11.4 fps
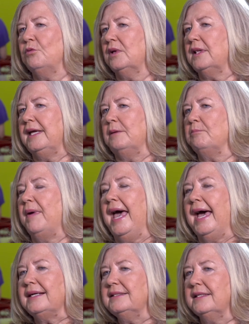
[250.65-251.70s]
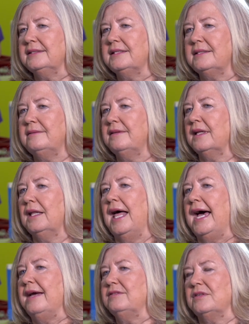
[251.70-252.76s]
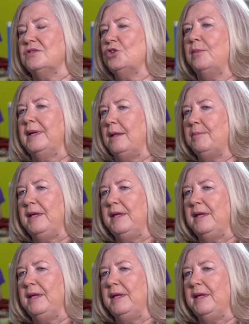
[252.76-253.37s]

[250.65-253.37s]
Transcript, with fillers: really impacted the lives of so many